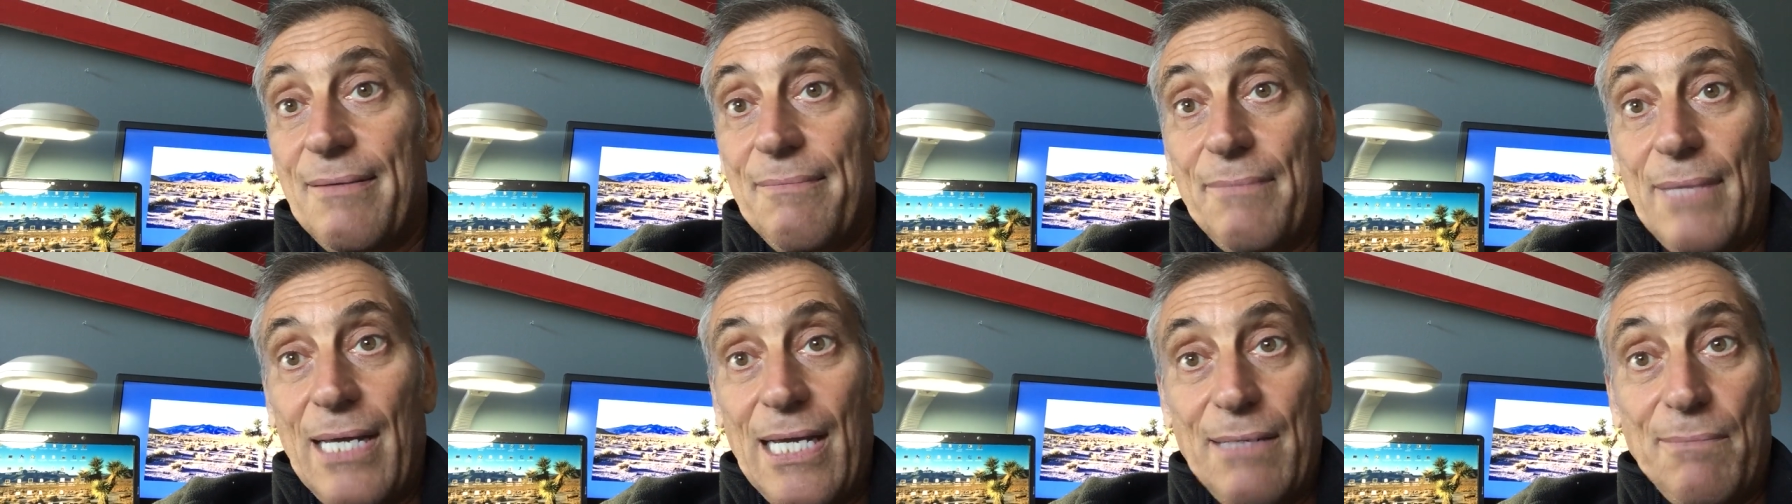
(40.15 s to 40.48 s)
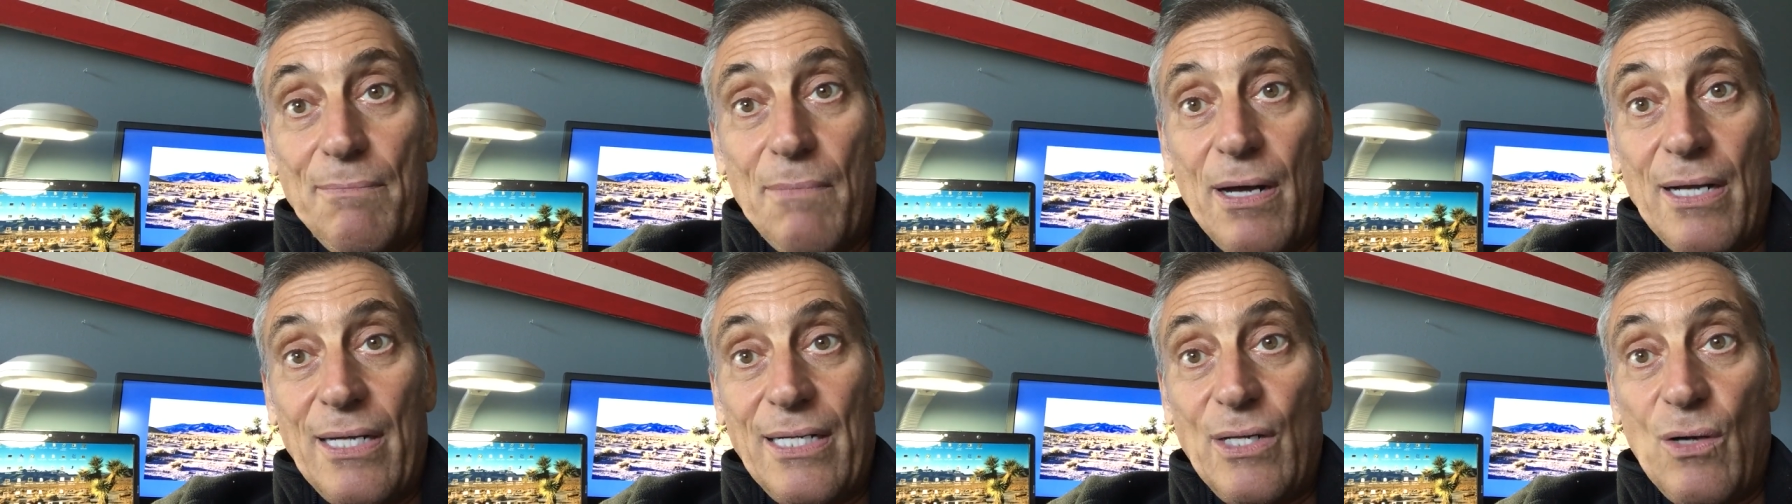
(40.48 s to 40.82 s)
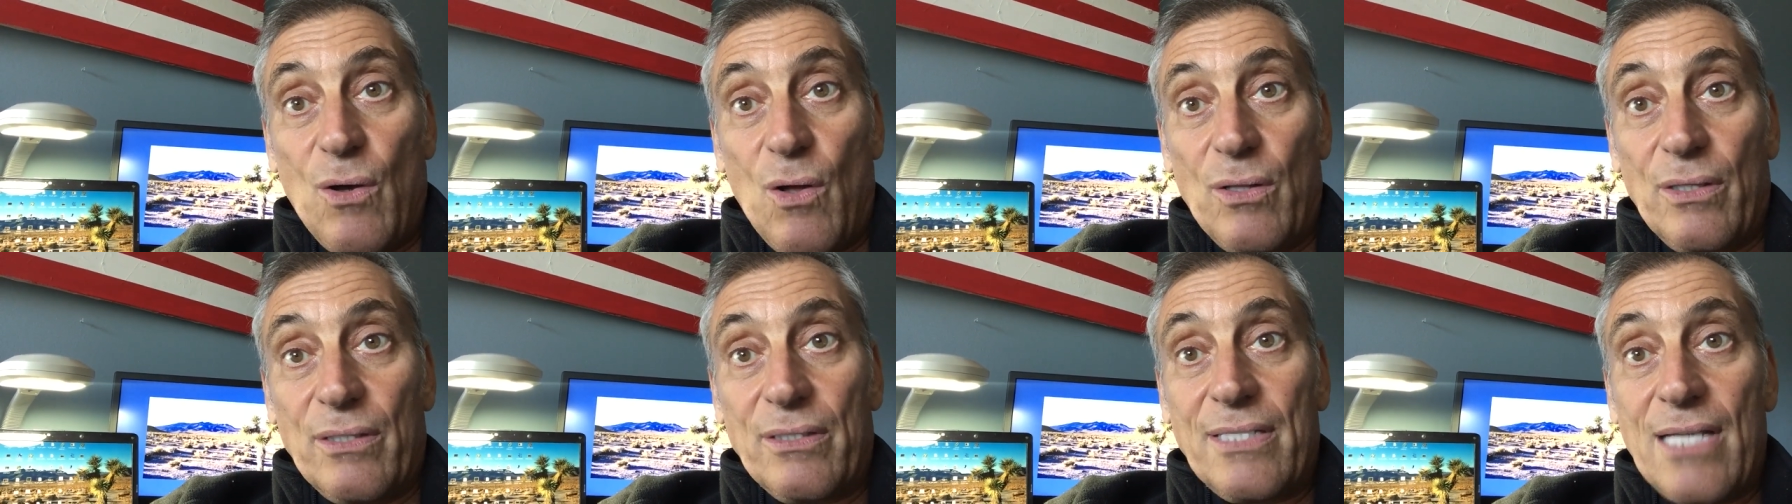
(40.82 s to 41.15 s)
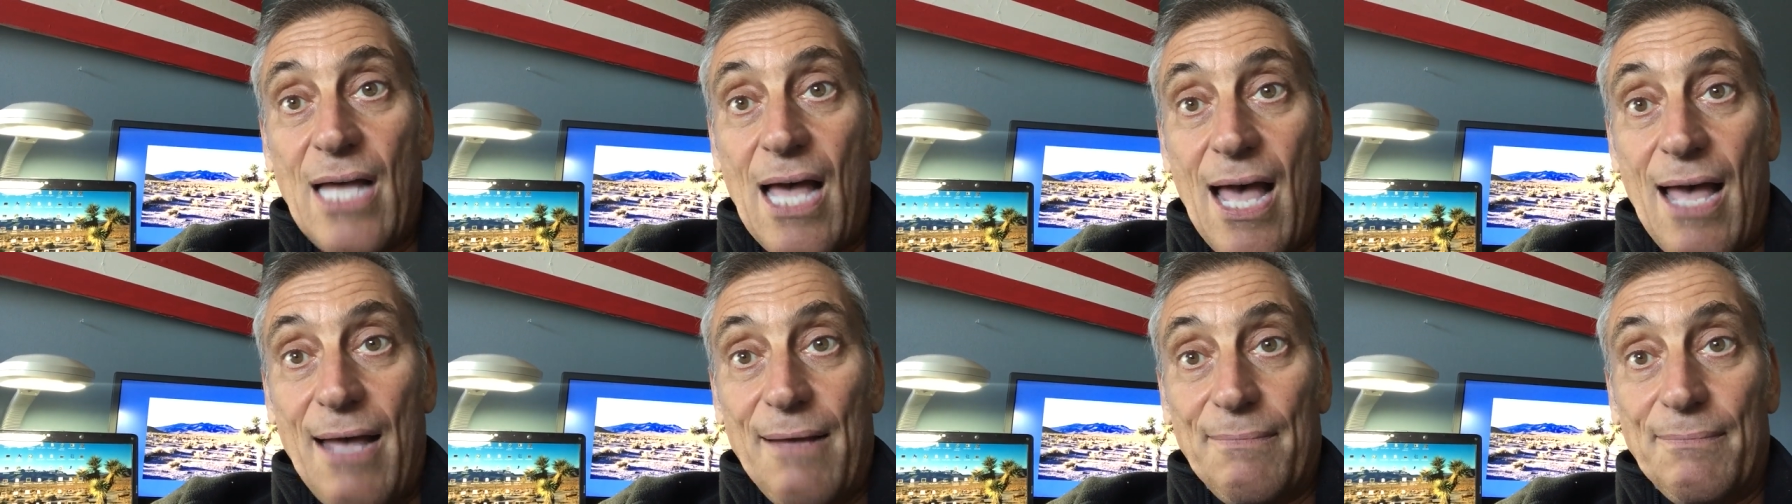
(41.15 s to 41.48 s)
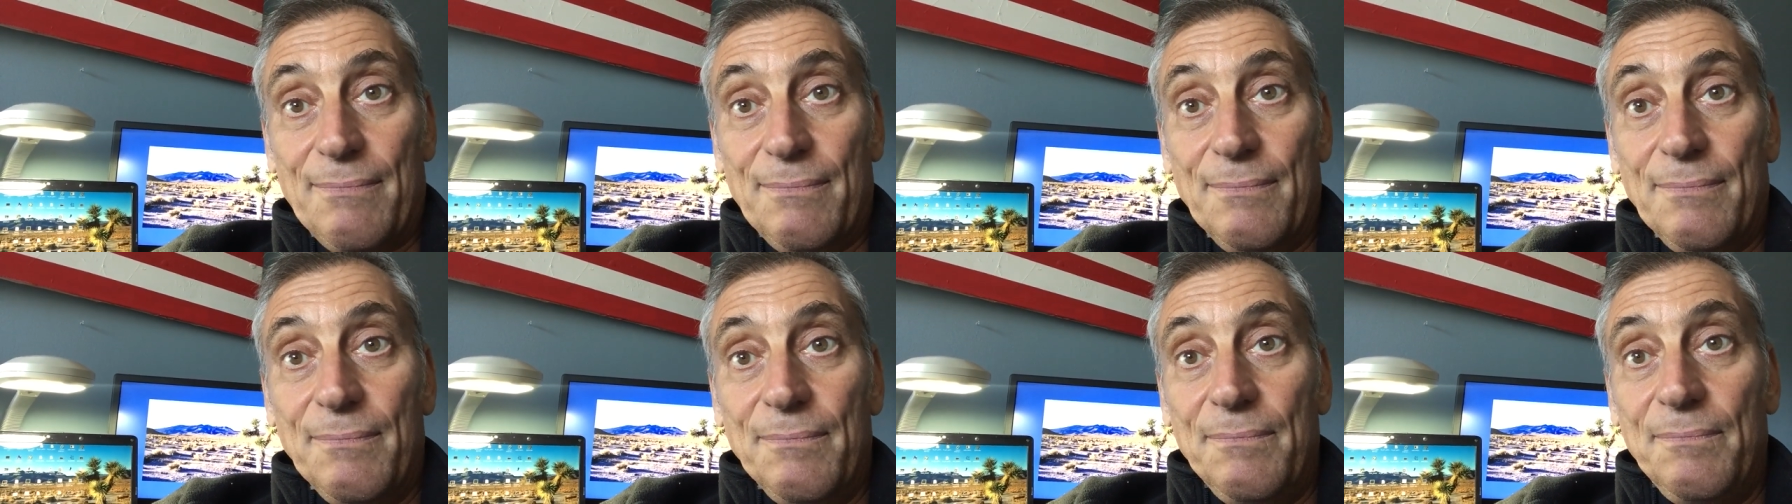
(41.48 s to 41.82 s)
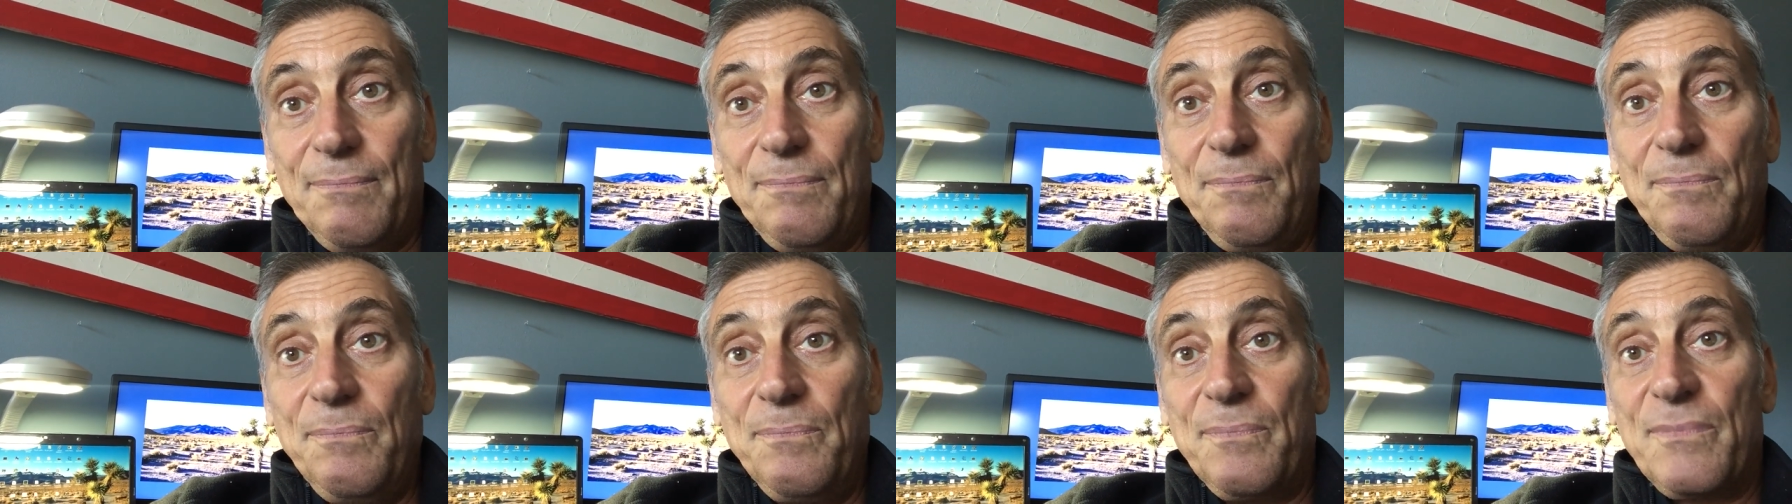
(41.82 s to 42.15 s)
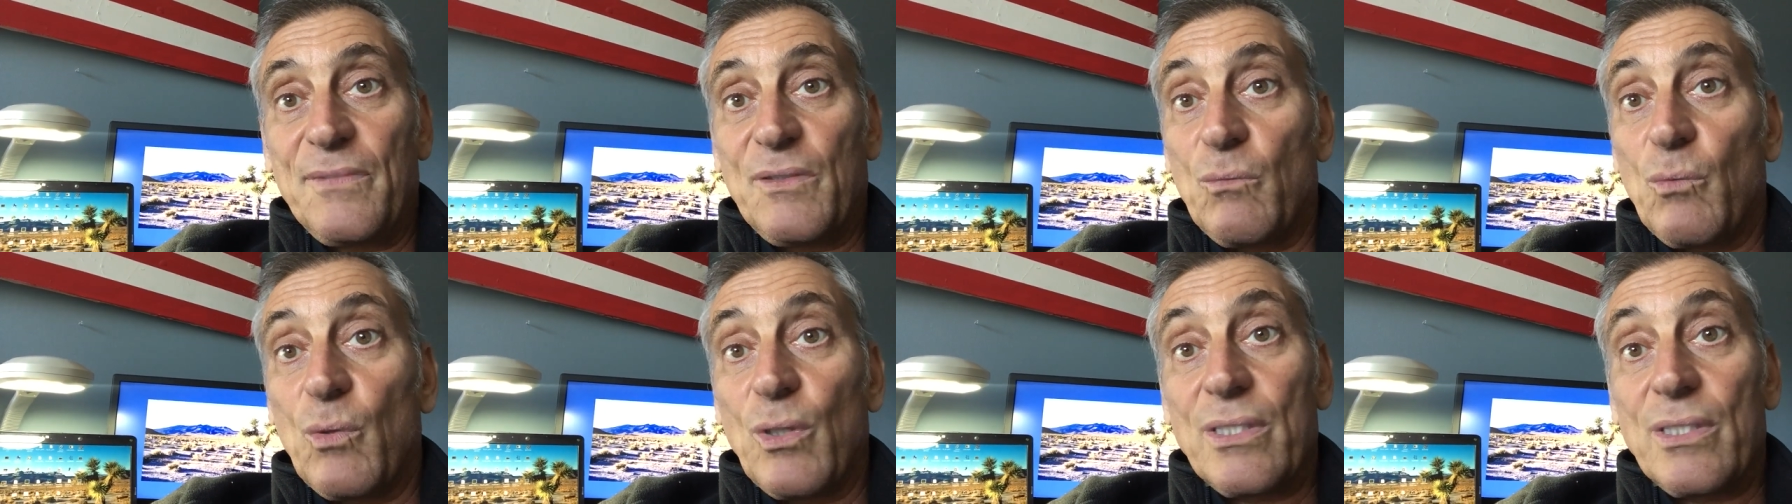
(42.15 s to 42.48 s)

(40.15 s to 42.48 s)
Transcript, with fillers: made money all the time. and